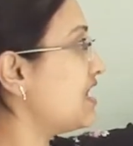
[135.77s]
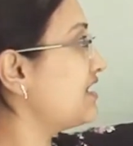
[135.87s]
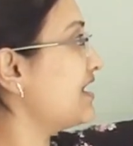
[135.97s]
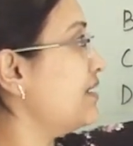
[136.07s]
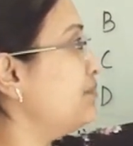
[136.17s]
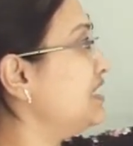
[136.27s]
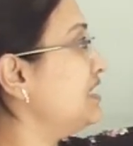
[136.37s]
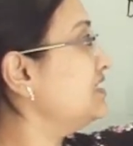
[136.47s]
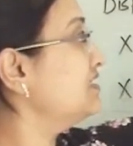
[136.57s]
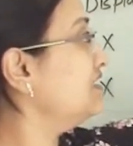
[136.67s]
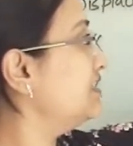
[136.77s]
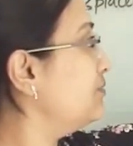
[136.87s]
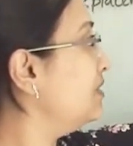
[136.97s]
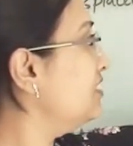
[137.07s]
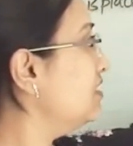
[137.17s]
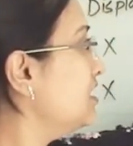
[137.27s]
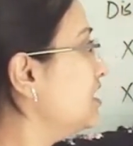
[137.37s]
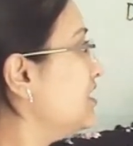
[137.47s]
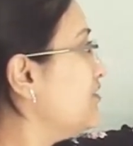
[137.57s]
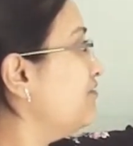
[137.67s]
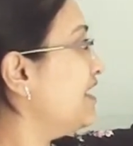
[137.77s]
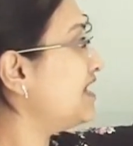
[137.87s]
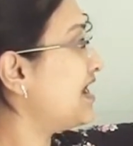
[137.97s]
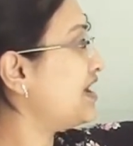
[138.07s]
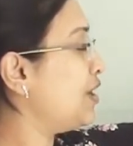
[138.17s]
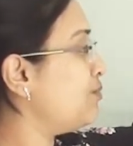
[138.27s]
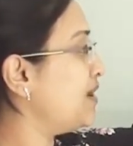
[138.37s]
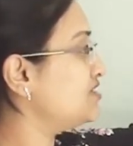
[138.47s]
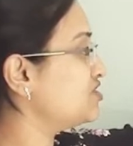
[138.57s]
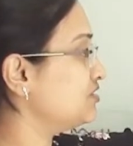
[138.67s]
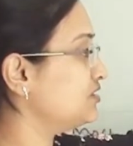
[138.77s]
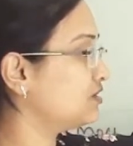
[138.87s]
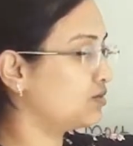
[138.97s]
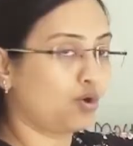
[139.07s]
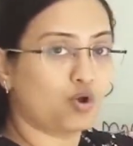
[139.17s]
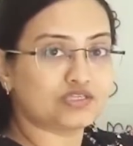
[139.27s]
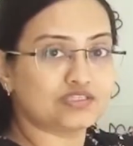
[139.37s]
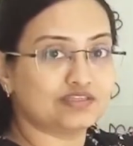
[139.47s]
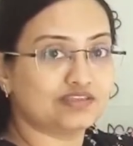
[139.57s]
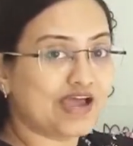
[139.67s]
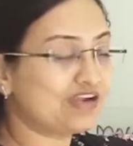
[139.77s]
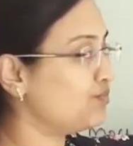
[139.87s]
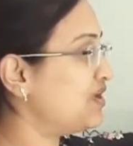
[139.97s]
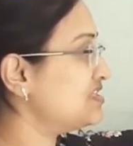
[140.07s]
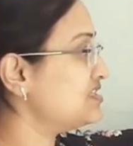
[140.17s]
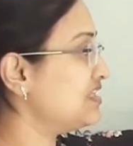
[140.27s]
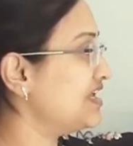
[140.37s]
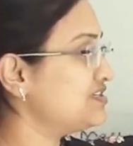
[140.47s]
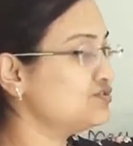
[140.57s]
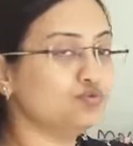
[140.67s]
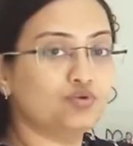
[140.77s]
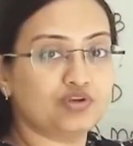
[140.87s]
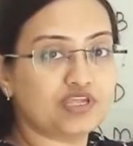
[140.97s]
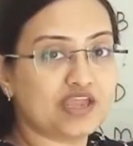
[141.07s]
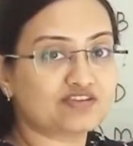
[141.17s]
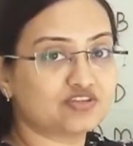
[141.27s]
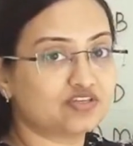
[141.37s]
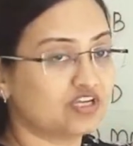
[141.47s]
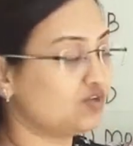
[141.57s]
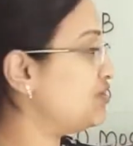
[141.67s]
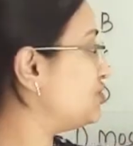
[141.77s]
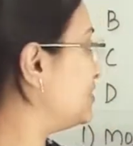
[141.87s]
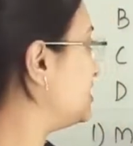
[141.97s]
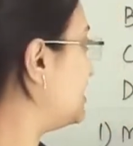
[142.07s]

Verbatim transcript: are empty in the table. Where I have mentioned the cross, that means there is no reaction in between